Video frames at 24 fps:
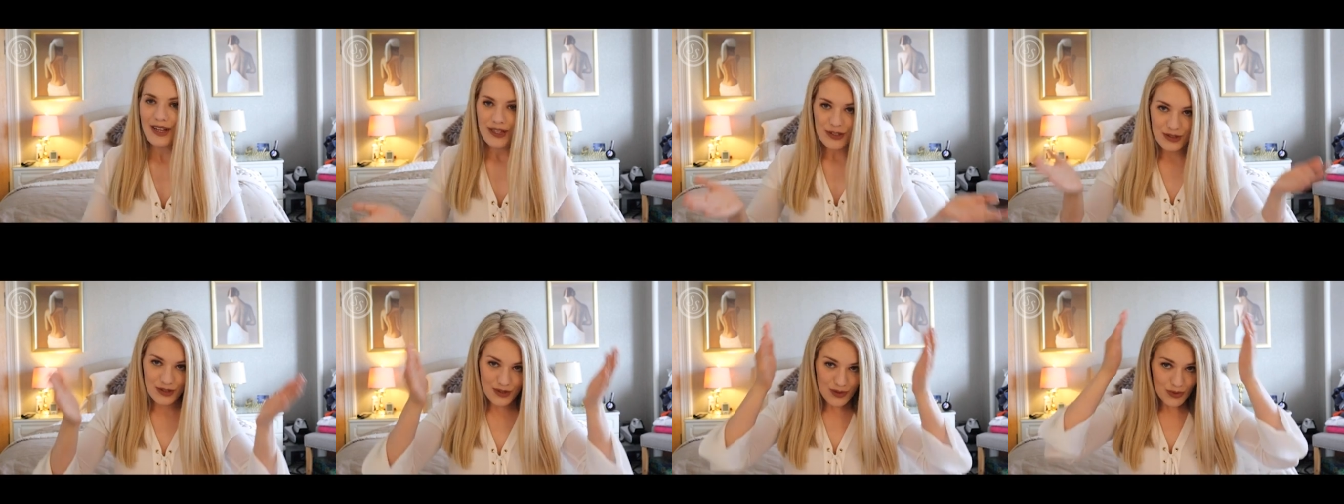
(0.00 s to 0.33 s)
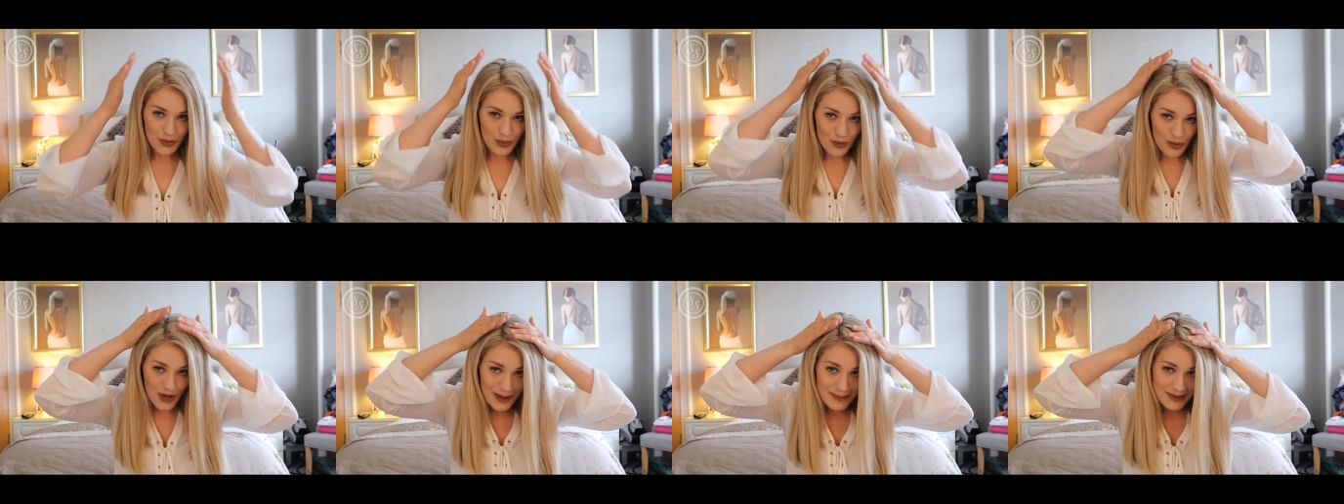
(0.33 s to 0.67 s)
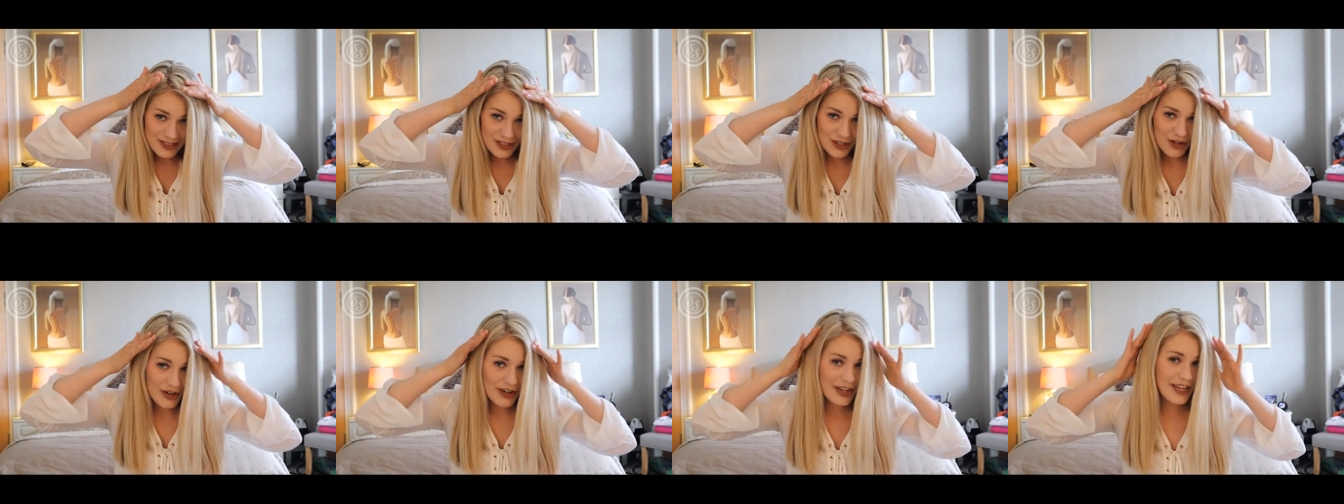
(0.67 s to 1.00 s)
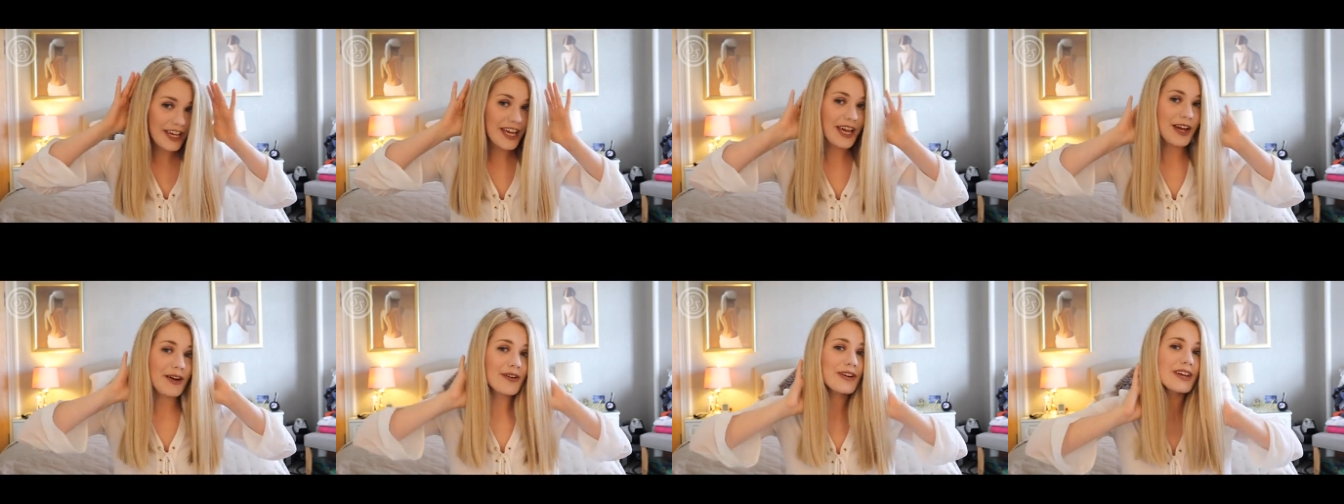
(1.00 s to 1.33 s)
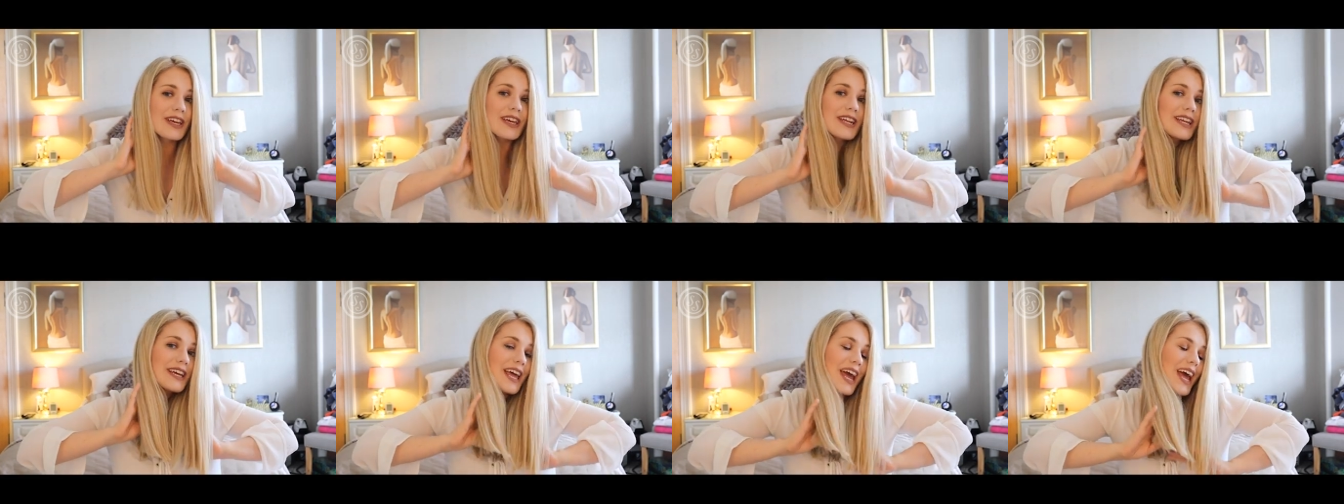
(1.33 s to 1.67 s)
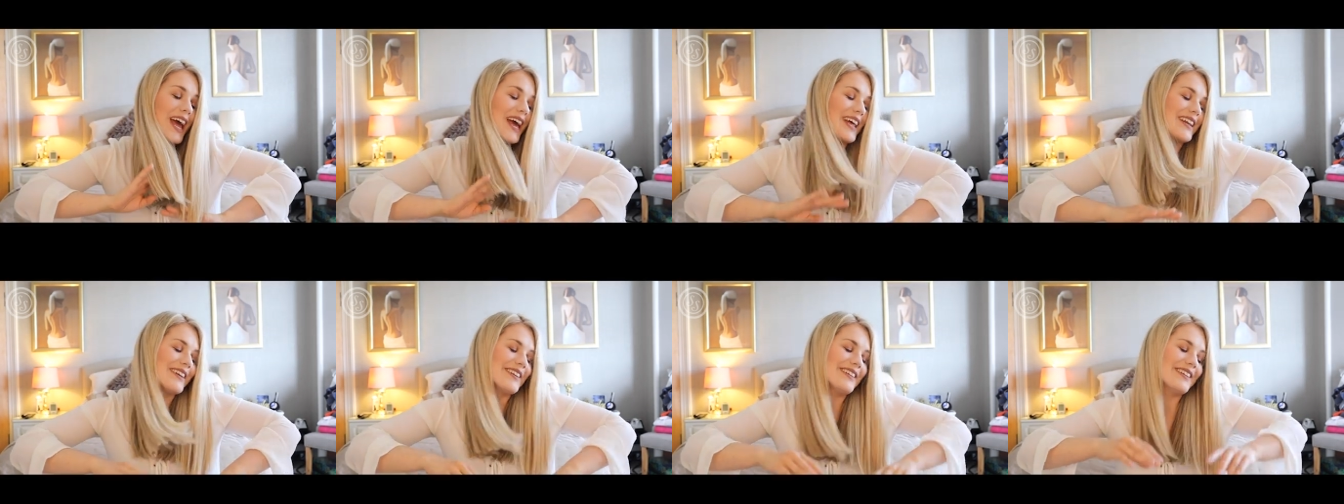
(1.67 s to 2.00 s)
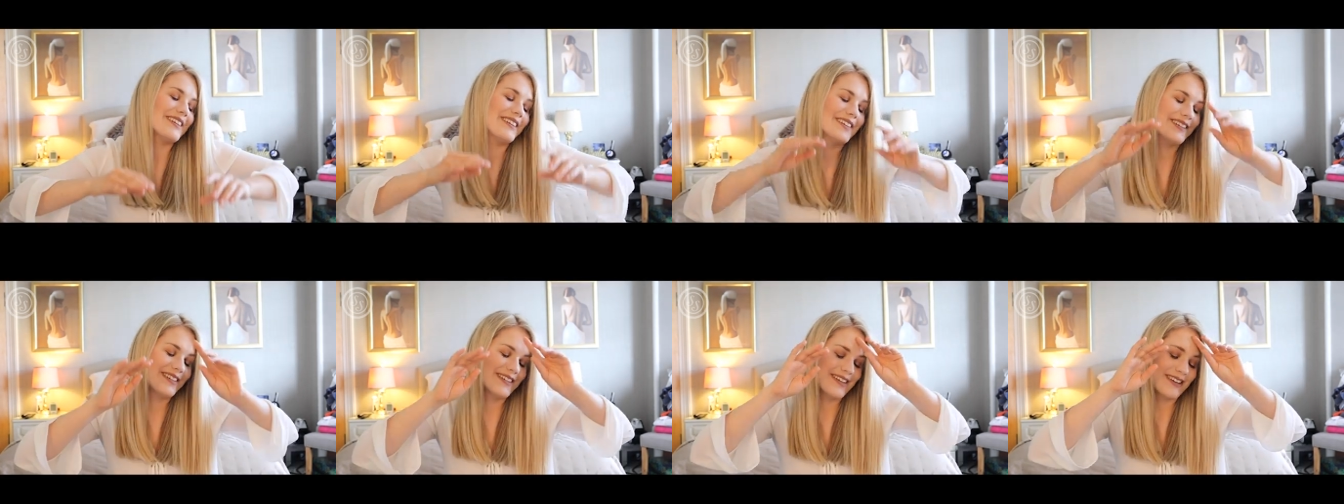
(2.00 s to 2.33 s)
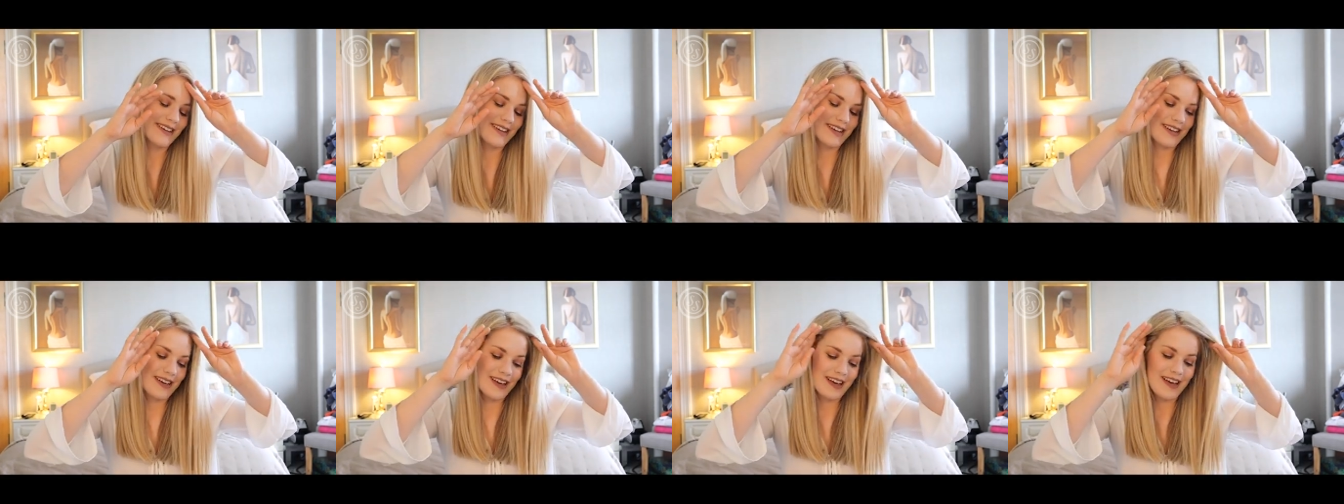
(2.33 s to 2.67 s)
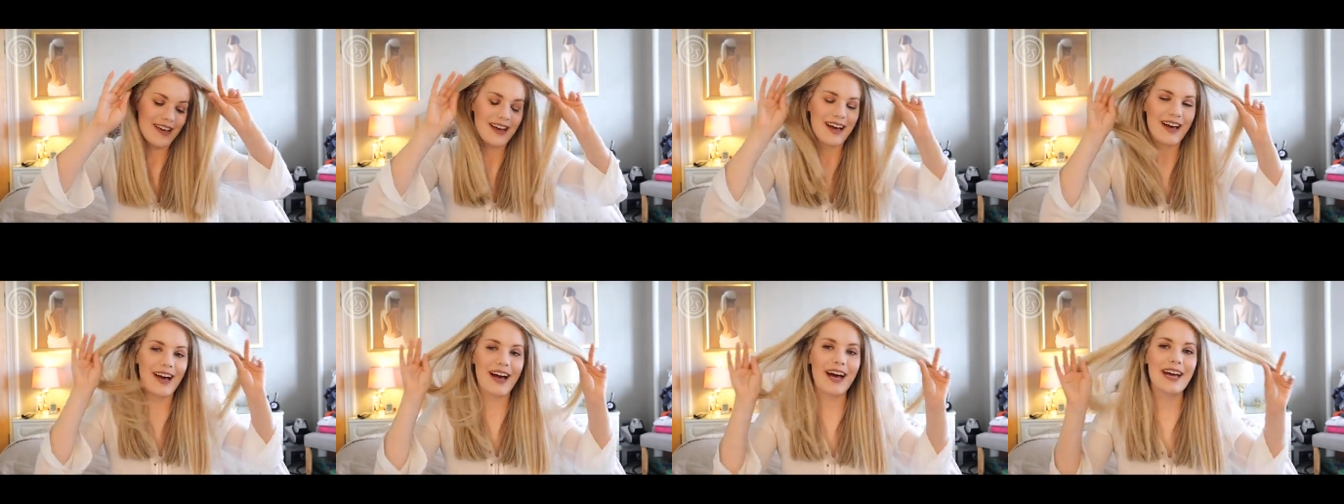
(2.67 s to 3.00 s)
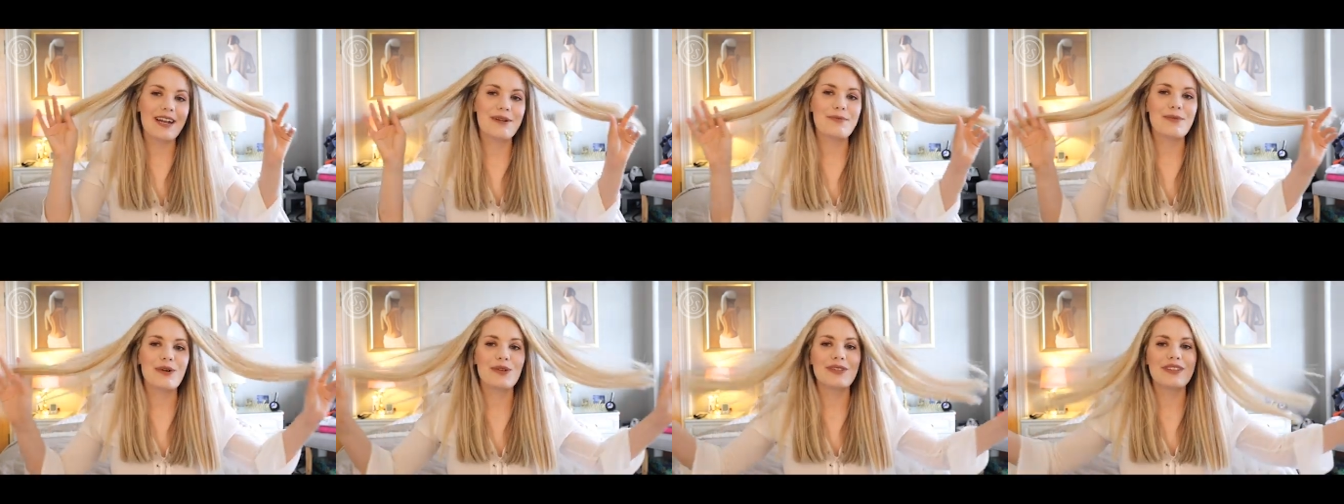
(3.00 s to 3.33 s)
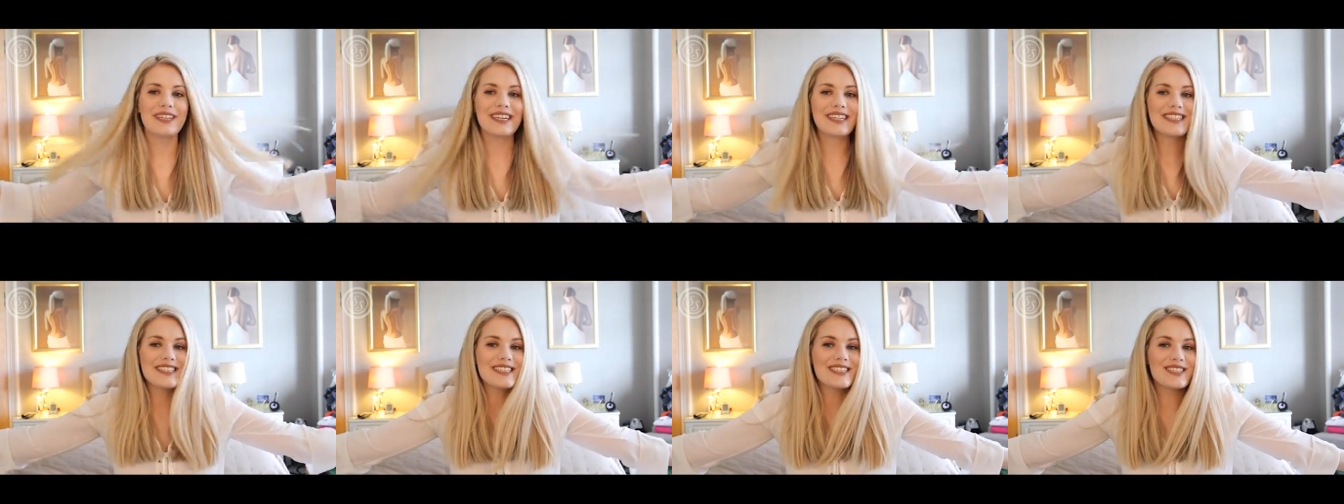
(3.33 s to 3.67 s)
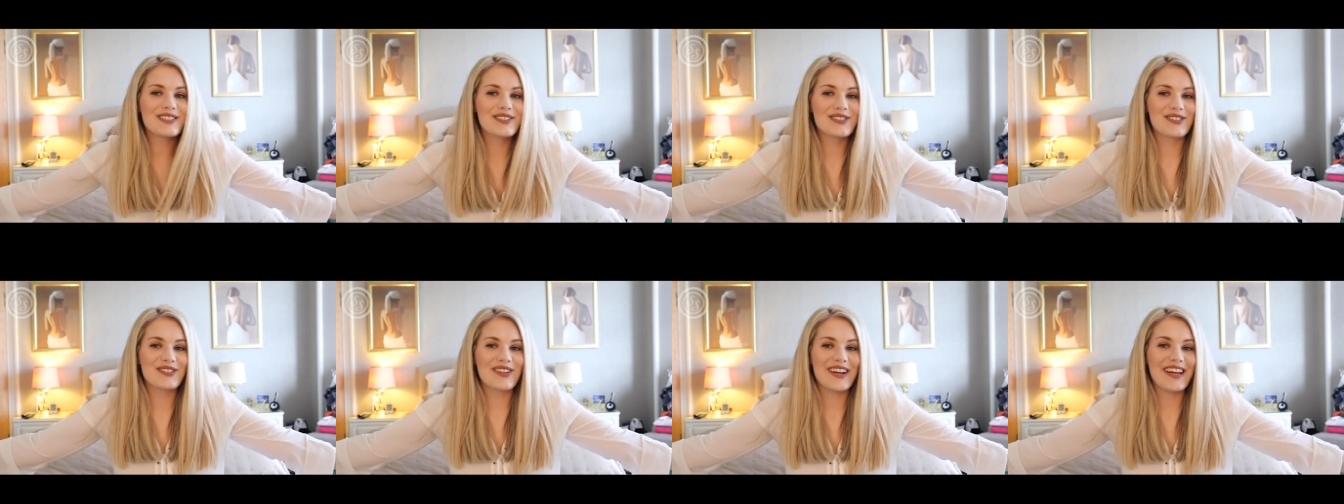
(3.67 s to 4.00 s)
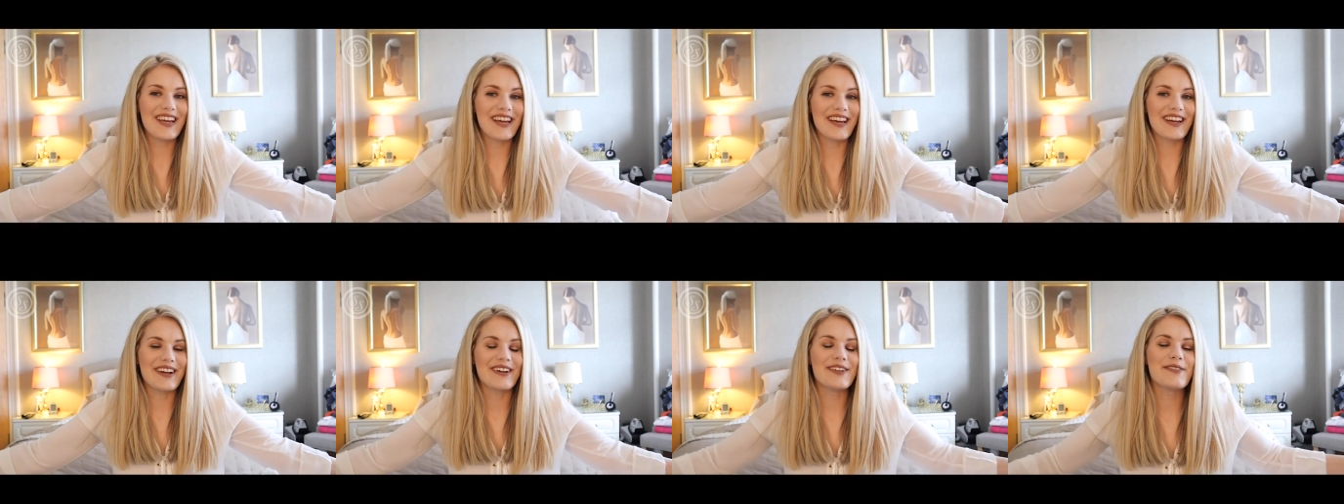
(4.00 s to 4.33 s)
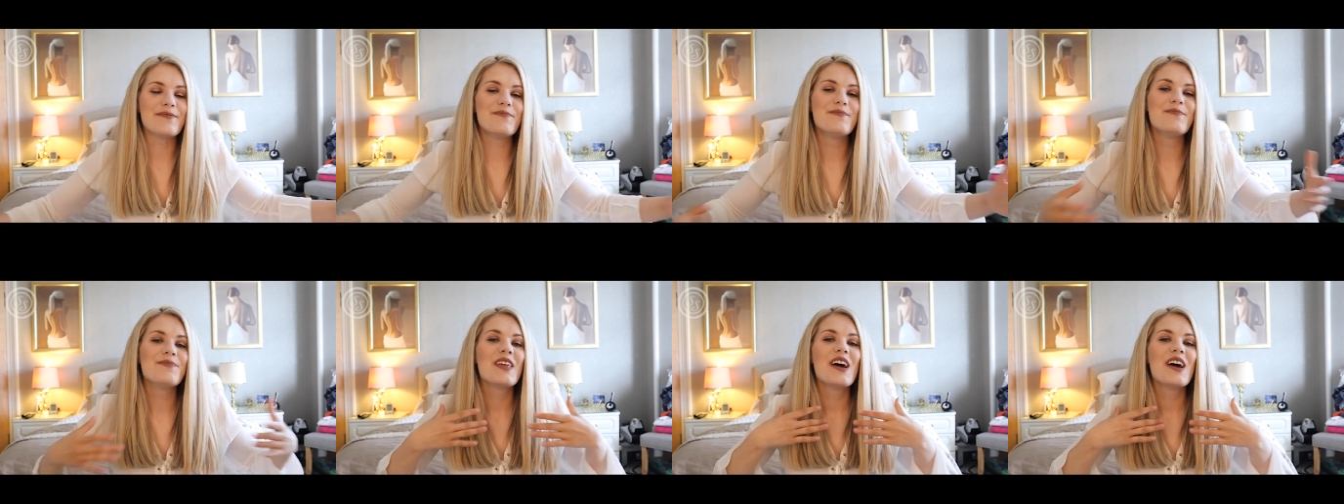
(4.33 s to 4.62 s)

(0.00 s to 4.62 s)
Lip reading: So I'm a Targaryen again and I'm all nice and straight hair.